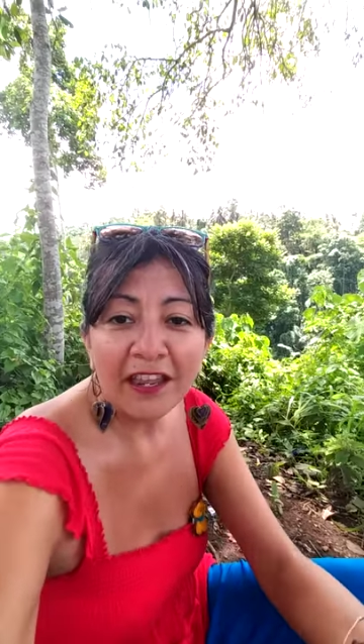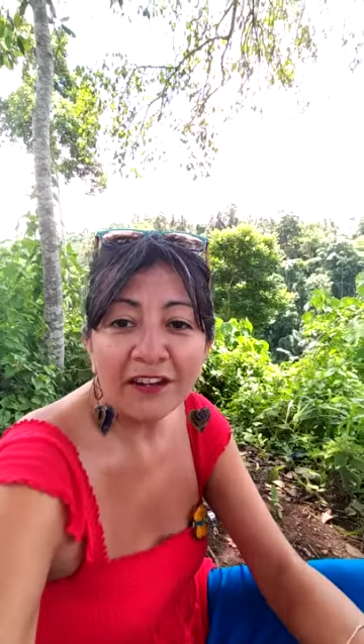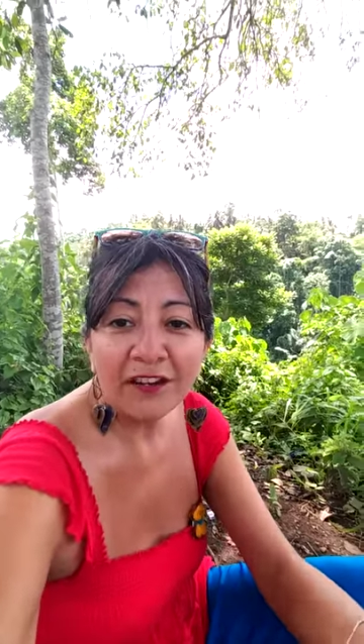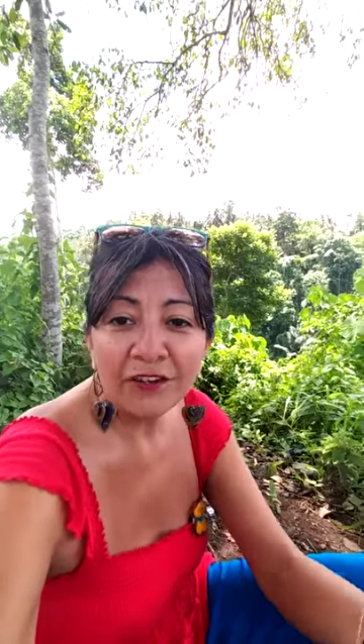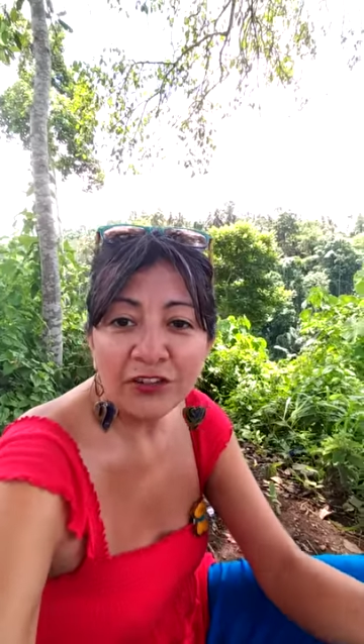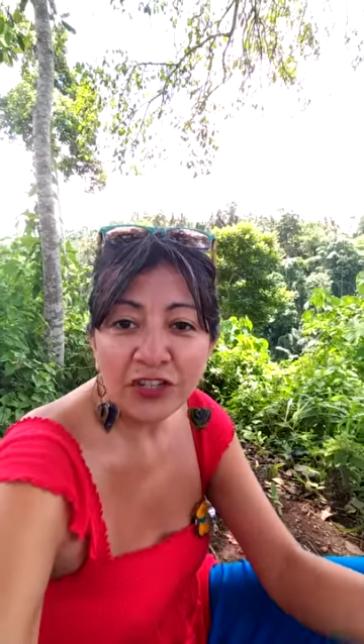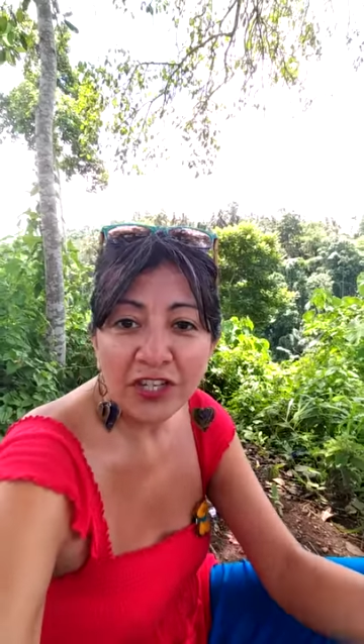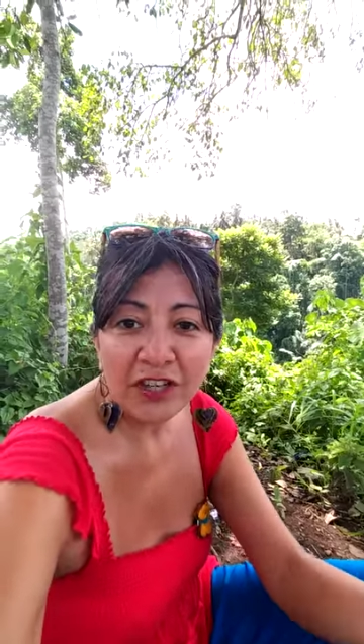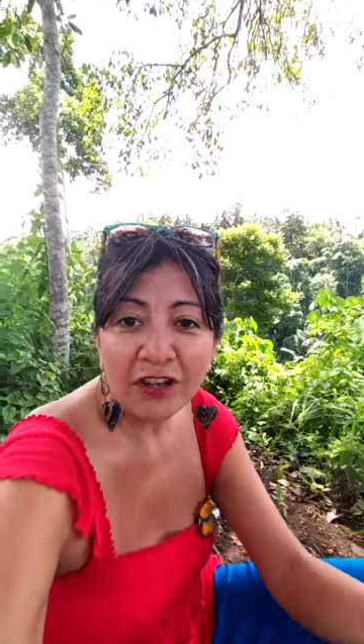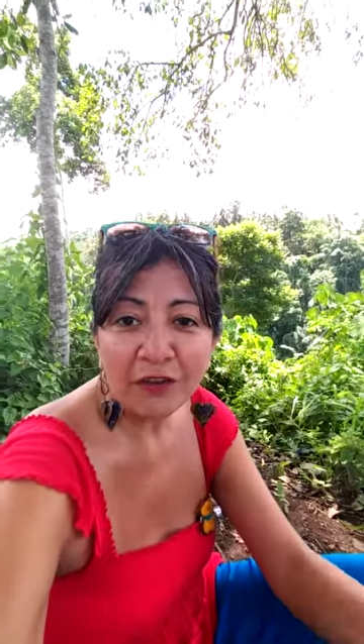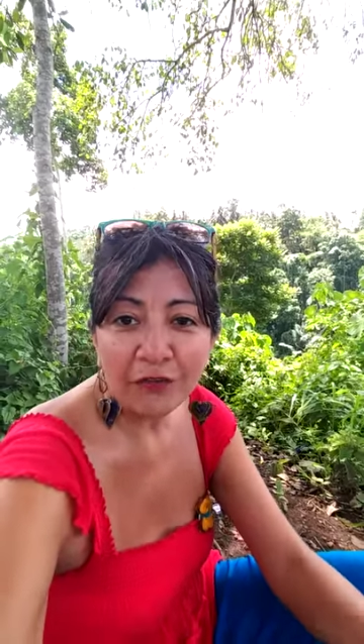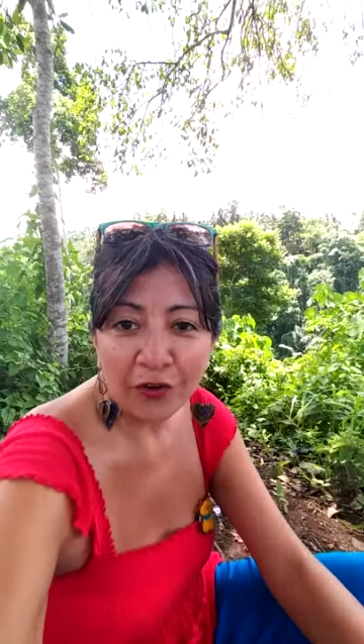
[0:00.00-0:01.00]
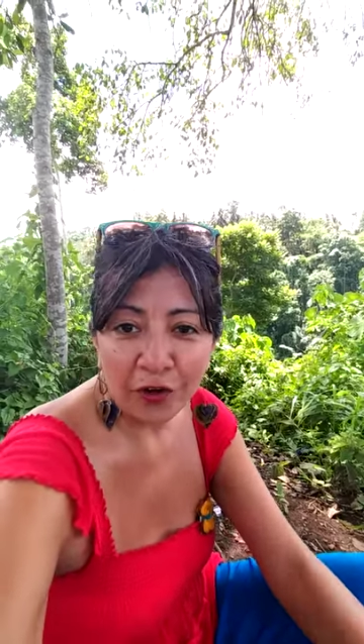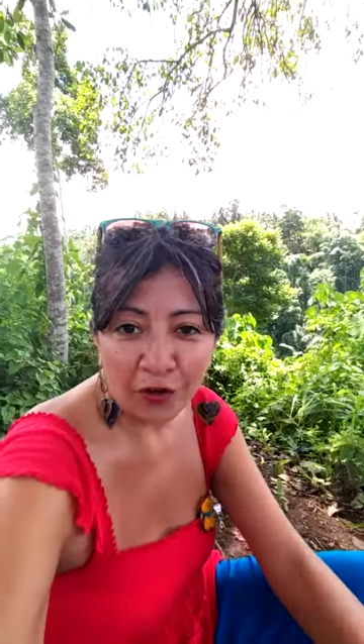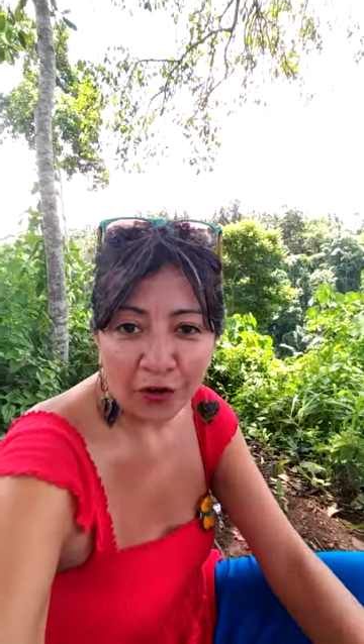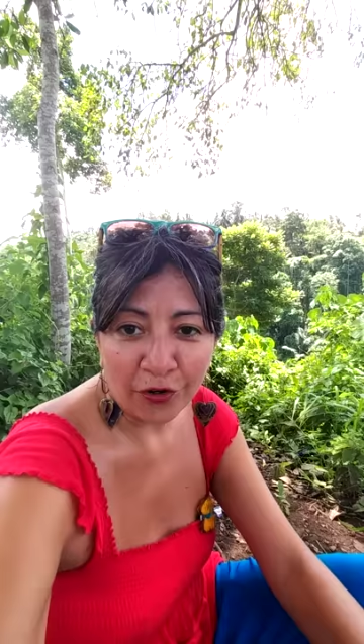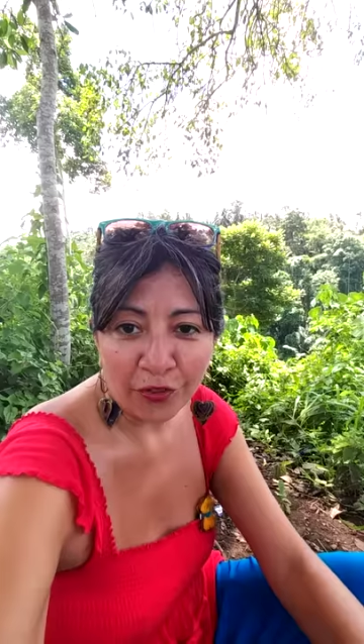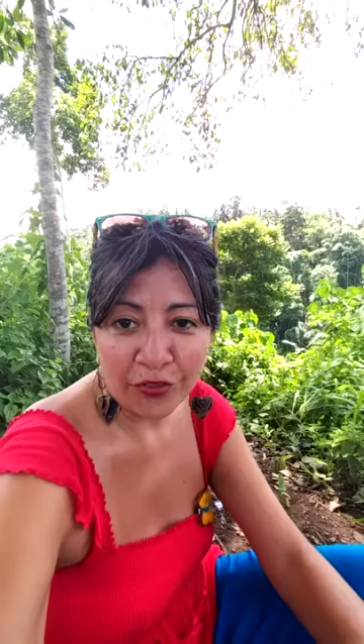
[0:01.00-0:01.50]
energy of
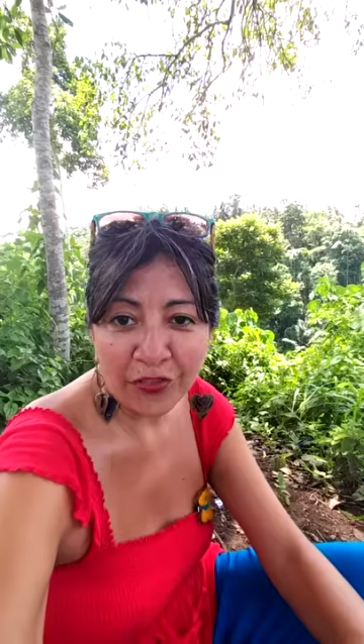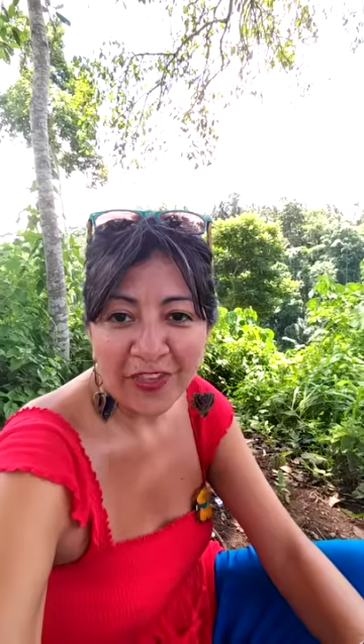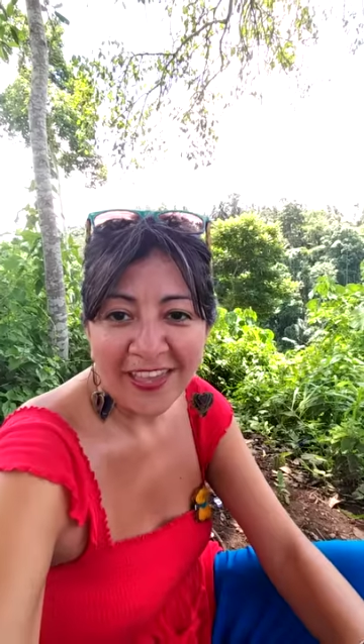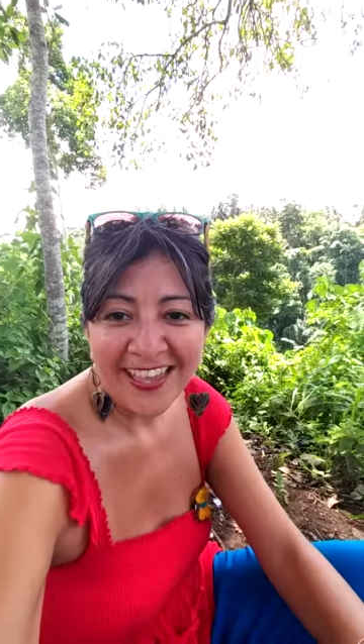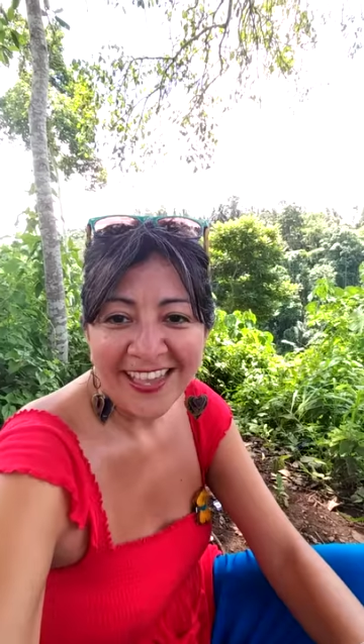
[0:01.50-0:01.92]
earth,